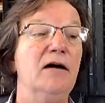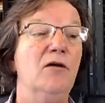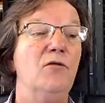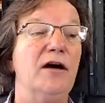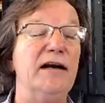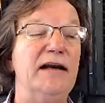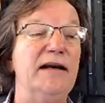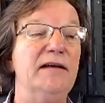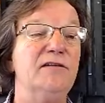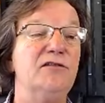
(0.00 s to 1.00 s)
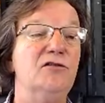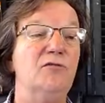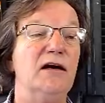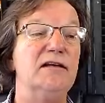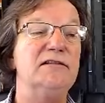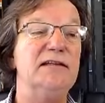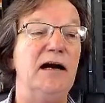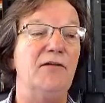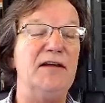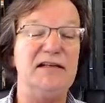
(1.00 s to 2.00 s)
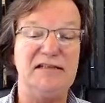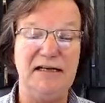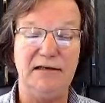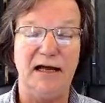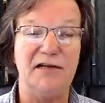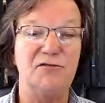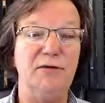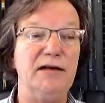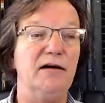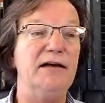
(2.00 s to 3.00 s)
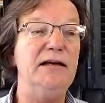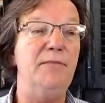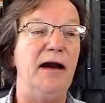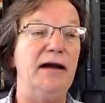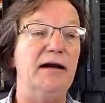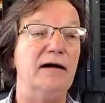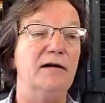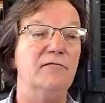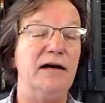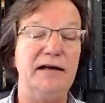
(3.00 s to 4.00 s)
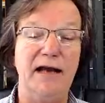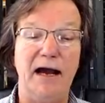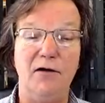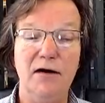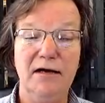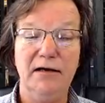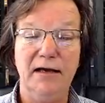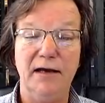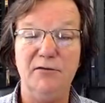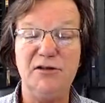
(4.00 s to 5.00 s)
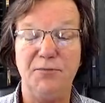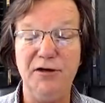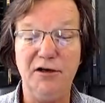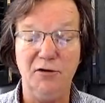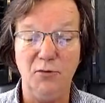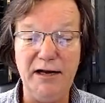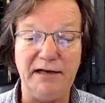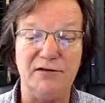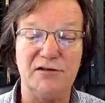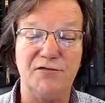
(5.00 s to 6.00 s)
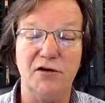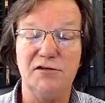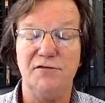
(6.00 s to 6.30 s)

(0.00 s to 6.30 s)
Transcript: we're going to get into uh, see how things did last week on eBay. Uh, right now, it was a pretty good week. This first